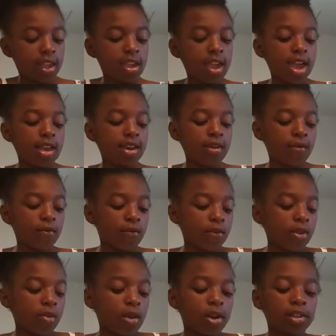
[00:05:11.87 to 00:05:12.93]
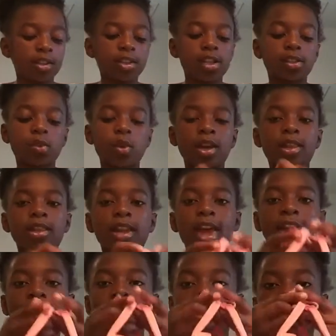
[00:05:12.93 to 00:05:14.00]
And if you want to just quickly
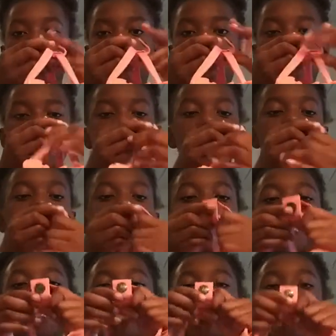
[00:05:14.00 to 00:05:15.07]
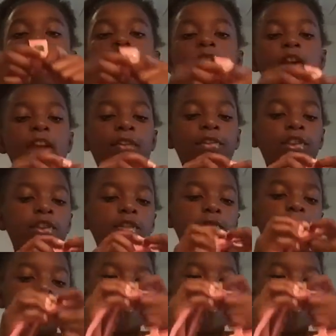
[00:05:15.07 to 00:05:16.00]
hang your backpack, all you have to do,